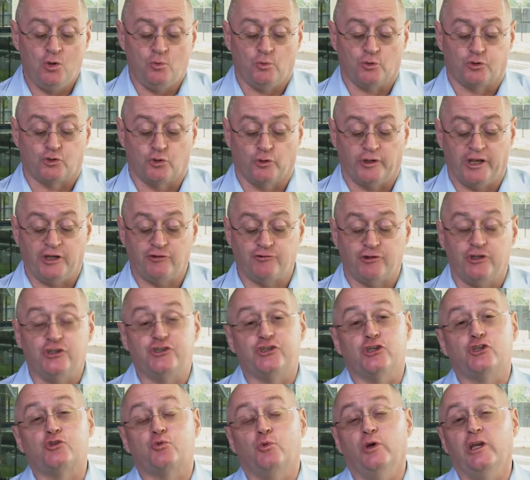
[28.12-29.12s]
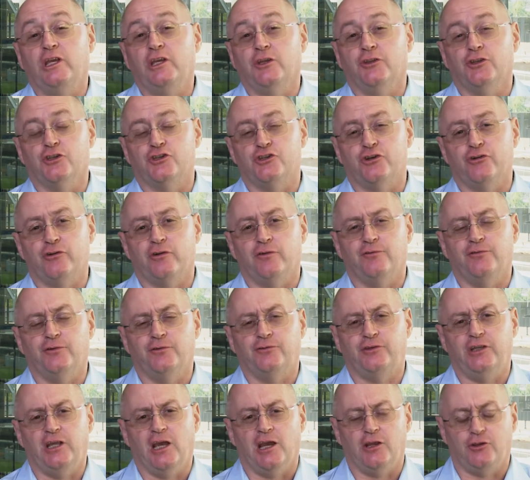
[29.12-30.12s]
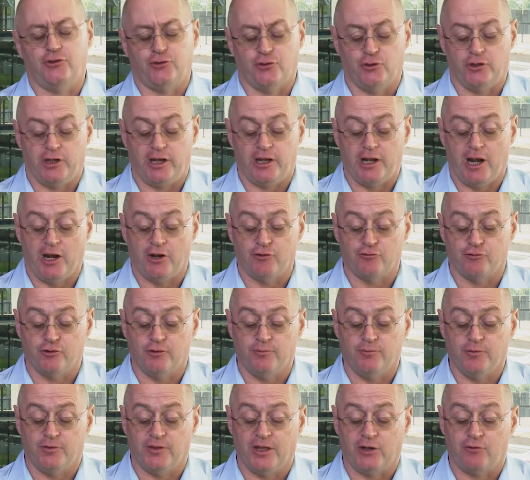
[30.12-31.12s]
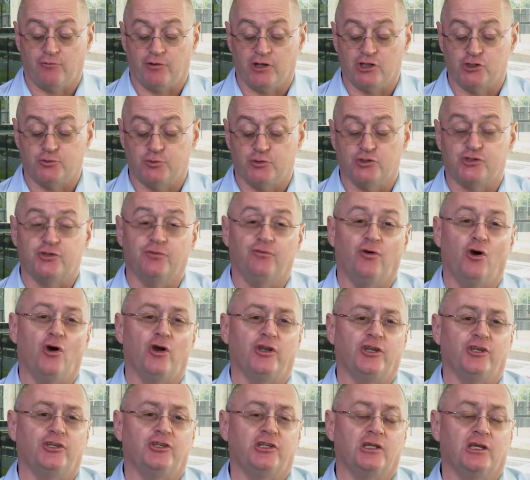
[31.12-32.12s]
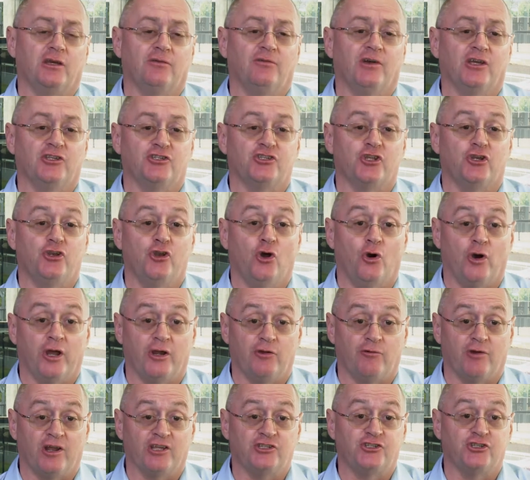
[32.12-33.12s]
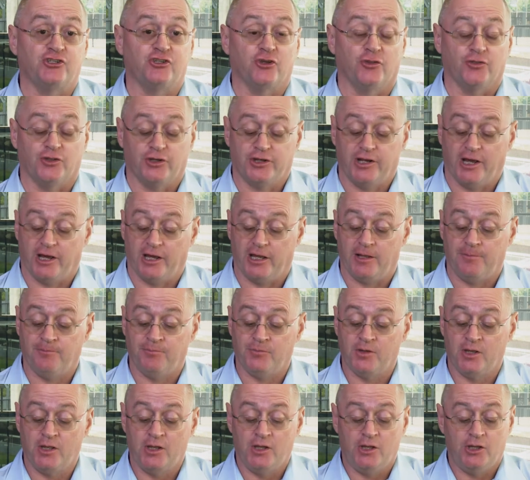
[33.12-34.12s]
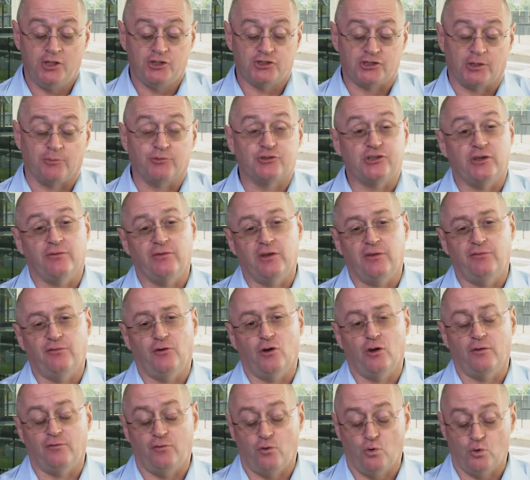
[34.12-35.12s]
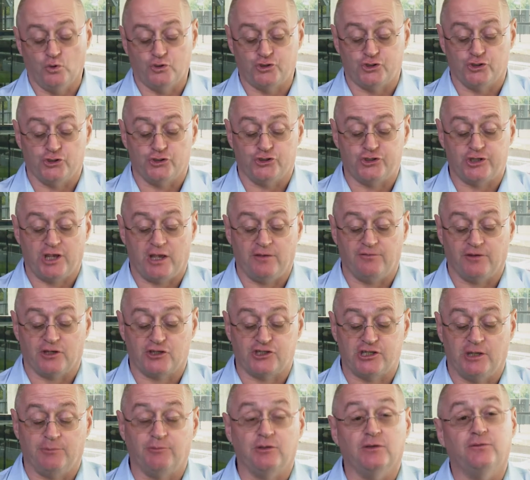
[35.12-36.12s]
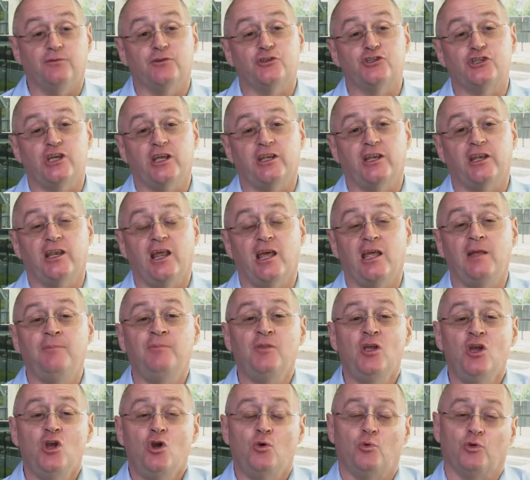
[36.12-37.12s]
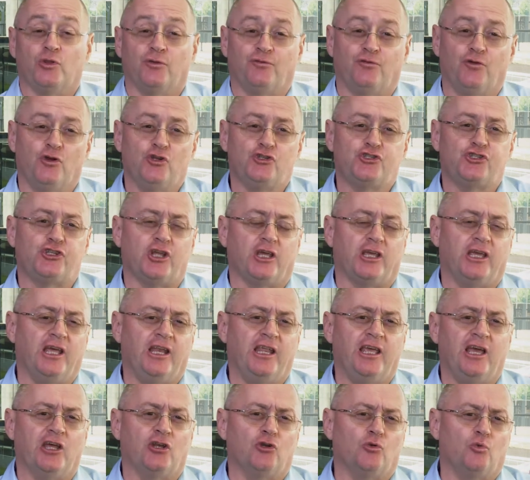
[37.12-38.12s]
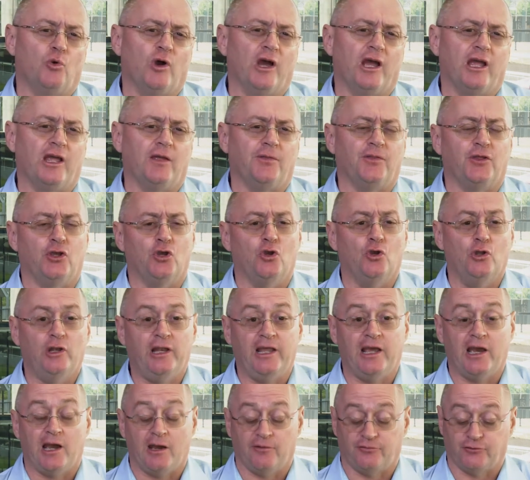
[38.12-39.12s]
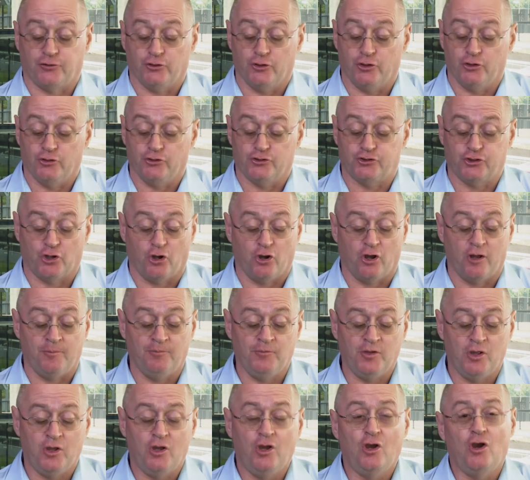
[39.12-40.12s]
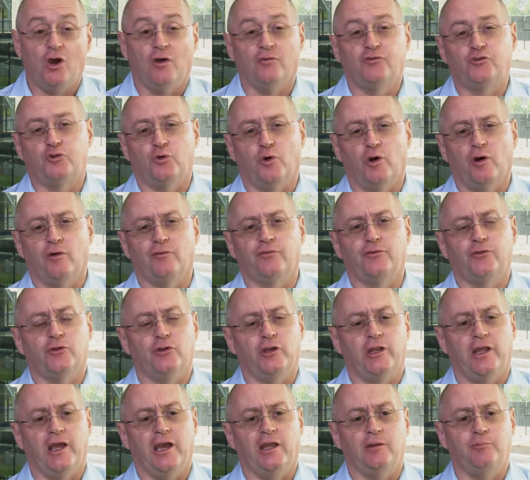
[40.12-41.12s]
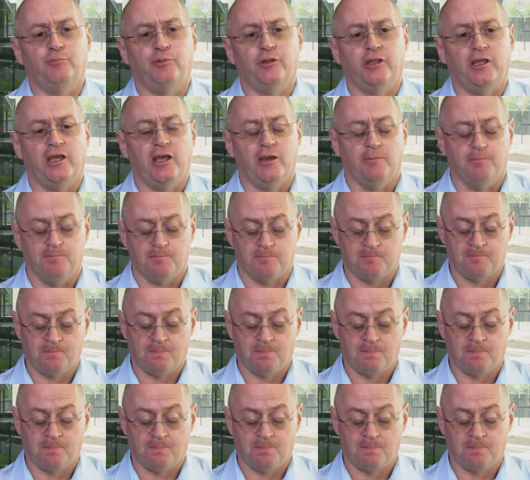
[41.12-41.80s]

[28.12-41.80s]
With good entries this week in the 0 to 58 1300, that race was divided to give us nine races on the day. Some 75 horses have accepted for Saturday, with the first getting underway at the early afternoon time of 12:38 p.m.